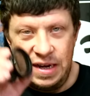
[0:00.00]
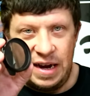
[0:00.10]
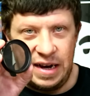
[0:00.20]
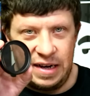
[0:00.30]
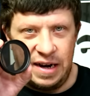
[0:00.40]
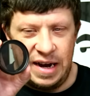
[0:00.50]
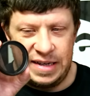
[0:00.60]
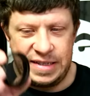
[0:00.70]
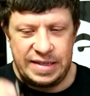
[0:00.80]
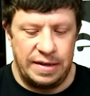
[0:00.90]
high
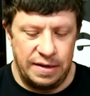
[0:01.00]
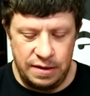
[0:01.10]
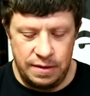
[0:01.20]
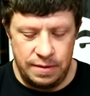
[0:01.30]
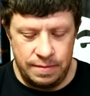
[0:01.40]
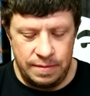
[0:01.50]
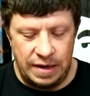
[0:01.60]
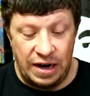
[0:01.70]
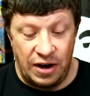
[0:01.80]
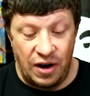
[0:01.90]
glass
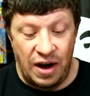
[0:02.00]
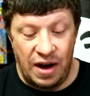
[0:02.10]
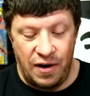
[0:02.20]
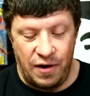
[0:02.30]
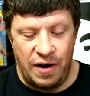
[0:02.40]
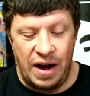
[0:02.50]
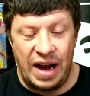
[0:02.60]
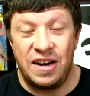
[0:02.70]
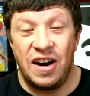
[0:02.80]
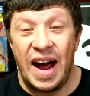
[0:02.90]
or high
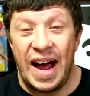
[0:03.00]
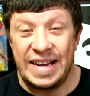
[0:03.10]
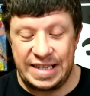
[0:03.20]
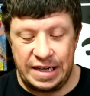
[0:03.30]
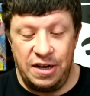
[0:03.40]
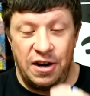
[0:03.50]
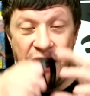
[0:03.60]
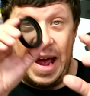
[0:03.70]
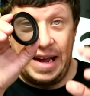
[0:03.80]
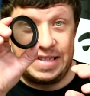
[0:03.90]
class
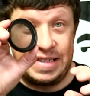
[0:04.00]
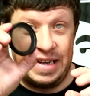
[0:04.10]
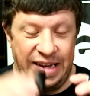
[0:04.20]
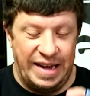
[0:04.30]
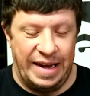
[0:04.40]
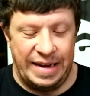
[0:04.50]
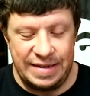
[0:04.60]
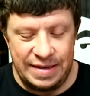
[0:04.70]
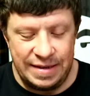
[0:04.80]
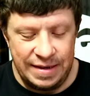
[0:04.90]
glass
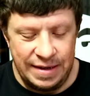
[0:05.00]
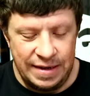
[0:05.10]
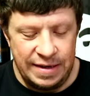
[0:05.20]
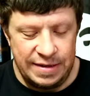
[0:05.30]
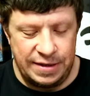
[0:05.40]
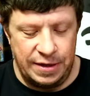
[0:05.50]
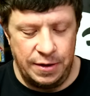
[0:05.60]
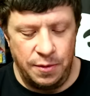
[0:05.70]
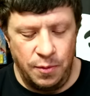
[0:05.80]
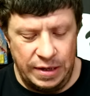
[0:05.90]
yet.
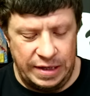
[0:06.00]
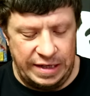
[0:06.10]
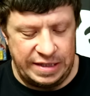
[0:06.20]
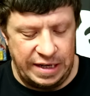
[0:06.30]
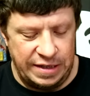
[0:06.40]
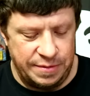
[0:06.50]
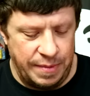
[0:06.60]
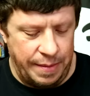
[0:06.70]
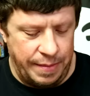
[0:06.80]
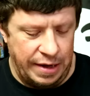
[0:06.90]
So one of these days,
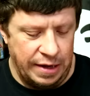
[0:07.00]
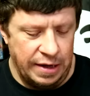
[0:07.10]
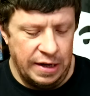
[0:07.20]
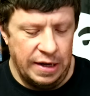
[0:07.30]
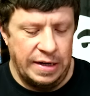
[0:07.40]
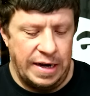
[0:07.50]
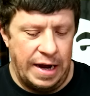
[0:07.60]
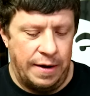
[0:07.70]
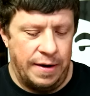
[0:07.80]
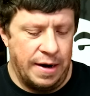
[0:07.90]
maybe.
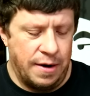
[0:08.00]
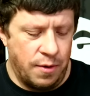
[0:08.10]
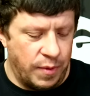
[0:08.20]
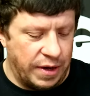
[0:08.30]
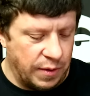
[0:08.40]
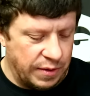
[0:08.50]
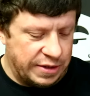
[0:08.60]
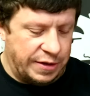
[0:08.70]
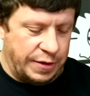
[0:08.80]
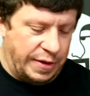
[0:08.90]
Now, how are we going
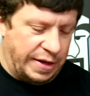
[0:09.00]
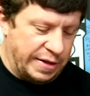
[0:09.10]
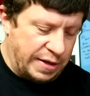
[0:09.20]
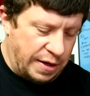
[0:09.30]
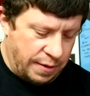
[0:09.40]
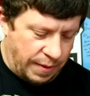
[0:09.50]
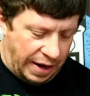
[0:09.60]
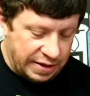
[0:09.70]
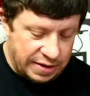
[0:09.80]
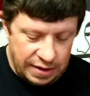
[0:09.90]
to do this? All
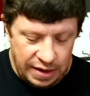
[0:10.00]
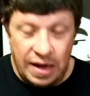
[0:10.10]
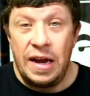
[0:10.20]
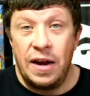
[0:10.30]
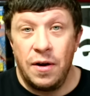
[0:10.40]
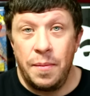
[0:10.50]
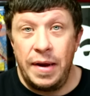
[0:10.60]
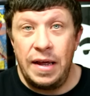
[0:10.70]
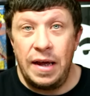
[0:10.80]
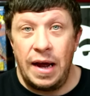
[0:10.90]
right. Here in a
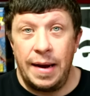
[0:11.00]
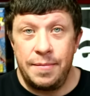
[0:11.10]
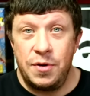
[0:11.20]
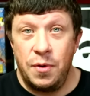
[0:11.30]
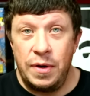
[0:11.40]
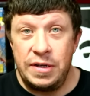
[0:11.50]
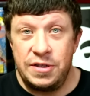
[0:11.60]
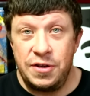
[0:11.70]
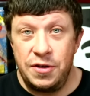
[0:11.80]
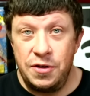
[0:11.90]
minute, I'm going
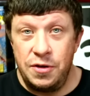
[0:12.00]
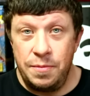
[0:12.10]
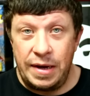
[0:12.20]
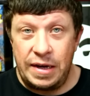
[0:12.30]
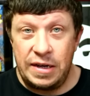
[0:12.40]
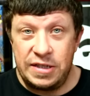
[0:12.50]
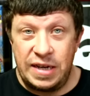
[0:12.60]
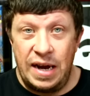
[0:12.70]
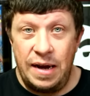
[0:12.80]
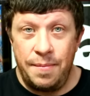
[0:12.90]
to make a
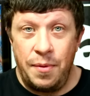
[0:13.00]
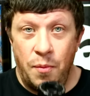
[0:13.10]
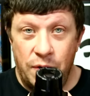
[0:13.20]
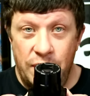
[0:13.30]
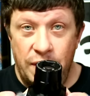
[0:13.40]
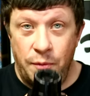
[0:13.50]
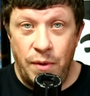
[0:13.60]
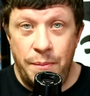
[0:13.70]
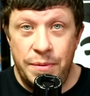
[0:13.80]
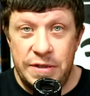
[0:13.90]
stop. We're going to
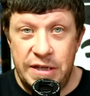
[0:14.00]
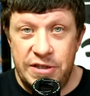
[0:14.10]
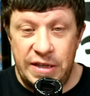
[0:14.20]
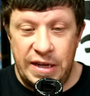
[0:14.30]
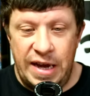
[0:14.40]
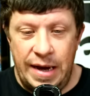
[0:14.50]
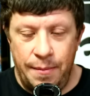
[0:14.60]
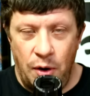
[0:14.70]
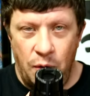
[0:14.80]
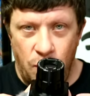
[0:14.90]
reposition the
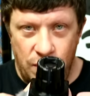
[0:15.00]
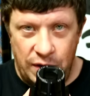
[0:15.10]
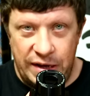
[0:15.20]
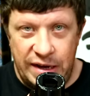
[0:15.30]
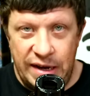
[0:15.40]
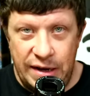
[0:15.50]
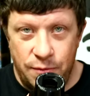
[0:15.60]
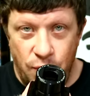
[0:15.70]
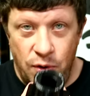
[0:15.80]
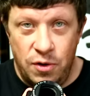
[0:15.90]
camera. We're going to get
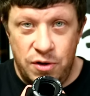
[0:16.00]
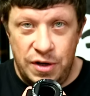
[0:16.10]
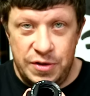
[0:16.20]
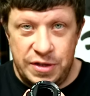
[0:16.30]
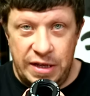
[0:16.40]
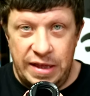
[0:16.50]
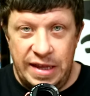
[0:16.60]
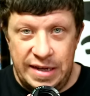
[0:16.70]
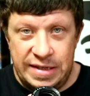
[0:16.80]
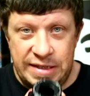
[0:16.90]
in real close on
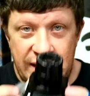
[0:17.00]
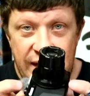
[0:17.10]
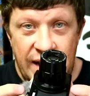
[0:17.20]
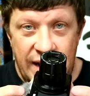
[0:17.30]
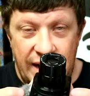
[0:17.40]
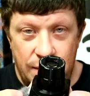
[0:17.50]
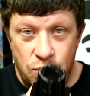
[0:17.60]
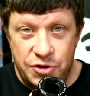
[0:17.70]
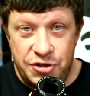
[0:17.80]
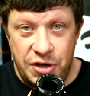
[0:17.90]
this, and
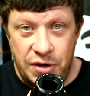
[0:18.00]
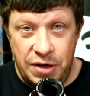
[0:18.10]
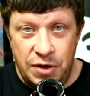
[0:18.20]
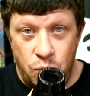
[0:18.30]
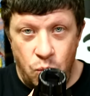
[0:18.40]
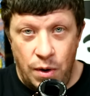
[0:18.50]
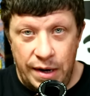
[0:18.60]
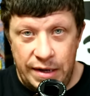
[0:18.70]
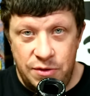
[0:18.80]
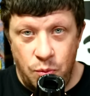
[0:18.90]
we'll show you
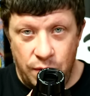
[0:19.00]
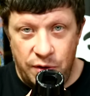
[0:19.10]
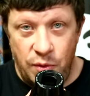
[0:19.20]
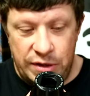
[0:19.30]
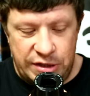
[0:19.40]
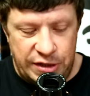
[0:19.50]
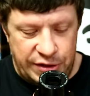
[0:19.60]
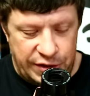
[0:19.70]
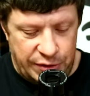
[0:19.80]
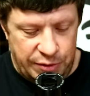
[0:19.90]
what we're going to
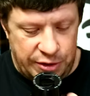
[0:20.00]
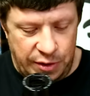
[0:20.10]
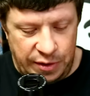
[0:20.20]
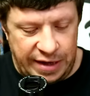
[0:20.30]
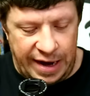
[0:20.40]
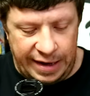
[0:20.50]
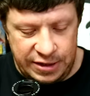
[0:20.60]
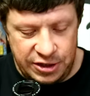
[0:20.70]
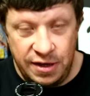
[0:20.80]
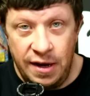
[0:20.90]
do to
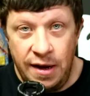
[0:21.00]
attach